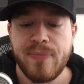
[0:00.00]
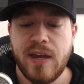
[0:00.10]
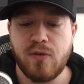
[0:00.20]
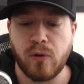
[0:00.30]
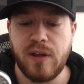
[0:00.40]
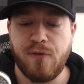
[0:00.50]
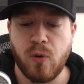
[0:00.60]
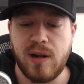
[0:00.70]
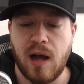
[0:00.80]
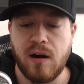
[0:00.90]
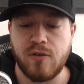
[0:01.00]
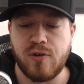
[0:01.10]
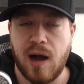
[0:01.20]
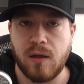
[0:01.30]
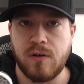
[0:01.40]
He's only
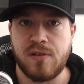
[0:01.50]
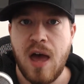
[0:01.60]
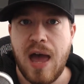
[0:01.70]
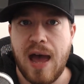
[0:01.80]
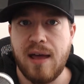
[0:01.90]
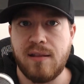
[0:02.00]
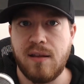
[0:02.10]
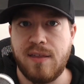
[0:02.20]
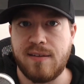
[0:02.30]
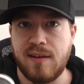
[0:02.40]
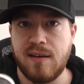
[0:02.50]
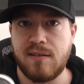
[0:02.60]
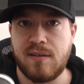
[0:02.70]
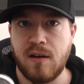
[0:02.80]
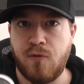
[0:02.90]
$4,900, and this
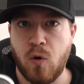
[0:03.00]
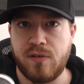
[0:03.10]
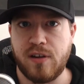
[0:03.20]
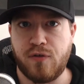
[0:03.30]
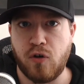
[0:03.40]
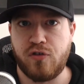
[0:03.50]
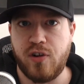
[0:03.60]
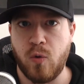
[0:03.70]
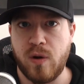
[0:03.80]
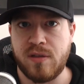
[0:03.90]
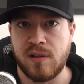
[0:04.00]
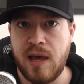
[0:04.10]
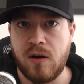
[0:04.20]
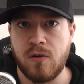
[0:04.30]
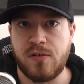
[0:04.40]
is, of course, his first year with the
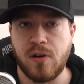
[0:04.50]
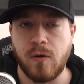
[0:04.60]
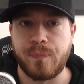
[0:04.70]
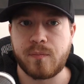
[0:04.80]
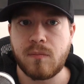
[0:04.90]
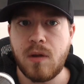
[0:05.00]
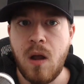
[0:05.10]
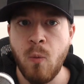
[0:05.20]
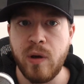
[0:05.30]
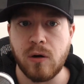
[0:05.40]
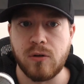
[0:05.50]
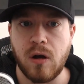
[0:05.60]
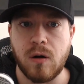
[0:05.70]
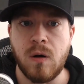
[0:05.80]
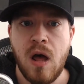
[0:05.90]
Lakers, so we don't
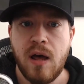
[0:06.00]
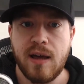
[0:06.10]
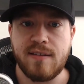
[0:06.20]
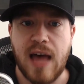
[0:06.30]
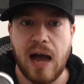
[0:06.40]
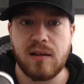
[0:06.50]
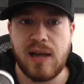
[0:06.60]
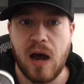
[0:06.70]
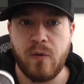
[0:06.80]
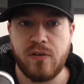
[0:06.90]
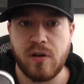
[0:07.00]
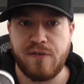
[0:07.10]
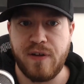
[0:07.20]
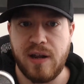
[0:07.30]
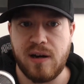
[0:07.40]
know exactly how he's going
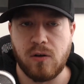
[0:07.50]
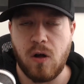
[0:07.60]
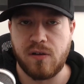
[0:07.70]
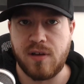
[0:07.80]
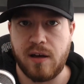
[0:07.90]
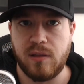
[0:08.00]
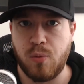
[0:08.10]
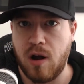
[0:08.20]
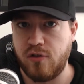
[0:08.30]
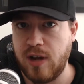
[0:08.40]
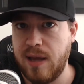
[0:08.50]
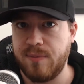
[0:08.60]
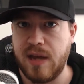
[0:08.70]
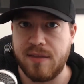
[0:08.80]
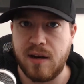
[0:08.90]
to fit in alongside LeBron
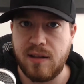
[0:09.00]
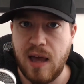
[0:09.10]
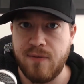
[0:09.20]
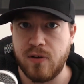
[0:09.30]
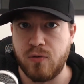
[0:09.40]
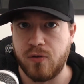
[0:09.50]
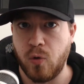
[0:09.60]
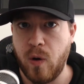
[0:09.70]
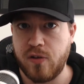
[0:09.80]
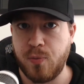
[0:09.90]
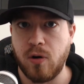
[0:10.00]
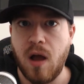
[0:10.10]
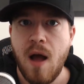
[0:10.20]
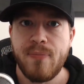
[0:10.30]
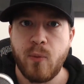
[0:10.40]
James, Anthony Davis, Russell Westbrook.
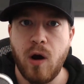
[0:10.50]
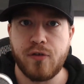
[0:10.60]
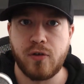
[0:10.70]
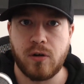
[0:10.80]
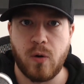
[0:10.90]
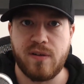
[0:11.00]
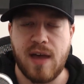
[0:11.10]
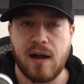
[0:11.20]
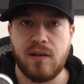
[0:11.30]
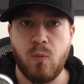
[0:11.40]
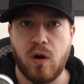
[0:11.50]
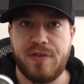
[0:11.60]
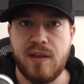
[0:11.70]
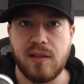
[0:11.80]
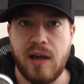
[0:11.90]
We also don't know exactly what
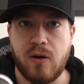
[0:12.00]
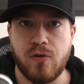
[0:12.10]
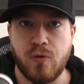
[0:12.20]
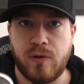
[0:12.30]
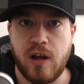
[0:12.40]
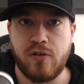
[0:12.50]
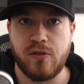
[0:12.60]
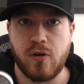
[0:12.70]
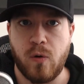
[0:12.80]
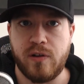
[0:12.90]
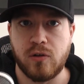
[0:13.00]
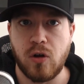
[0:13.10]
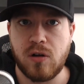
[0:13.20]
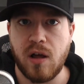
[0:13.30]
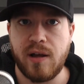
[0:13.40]
the Lakers' rotations are going to
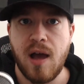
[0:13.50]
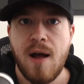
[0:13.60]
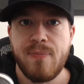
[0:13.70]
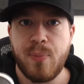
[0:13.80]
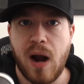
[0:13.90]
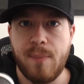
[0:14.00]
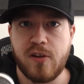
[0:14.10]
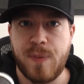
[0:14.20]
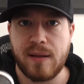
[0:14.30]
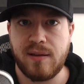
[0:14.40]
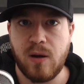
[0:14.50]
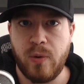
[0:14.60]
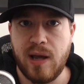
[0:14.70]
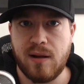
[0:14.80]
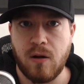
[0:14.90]
look like, but I'm expecting that
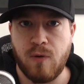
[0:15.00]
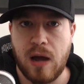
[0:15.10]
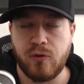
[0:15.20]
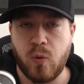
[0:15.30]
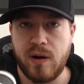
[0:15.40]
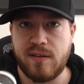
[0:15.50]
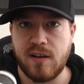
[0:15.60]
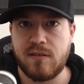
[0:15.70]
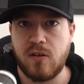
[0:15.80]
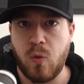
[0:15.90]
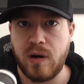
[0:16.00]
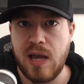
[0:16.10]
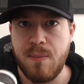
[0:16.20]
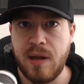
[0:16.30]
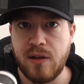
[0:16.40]
we get around 26 to
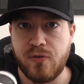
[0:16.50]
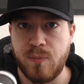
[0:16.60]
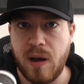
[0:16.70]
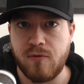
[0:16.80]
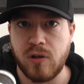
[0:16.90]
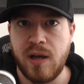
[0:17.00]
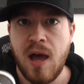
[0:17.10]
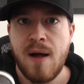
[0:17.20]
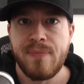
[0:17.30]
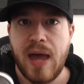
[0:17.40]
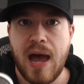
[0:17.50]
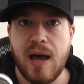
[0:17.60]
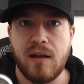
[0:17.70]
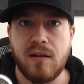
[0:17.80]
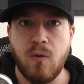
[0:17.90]
28 minutes from Beverley.
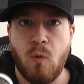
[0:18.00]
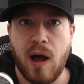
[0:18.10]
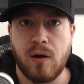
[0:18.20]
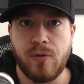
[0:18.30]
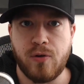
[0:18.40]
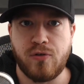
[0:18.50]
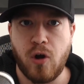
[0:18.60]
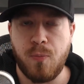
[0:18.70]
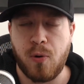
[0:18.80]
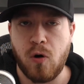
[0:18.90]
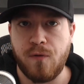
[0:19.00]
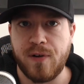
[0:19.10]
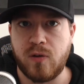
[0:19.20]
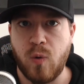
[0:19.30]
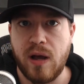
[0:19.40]
And while there's no
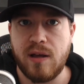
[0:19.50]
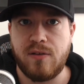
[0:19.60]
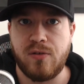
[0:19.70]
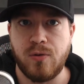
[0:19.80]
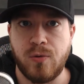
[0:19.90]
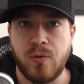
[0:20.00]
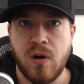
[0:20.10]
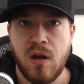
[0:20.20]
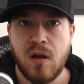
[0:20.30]
perfect way to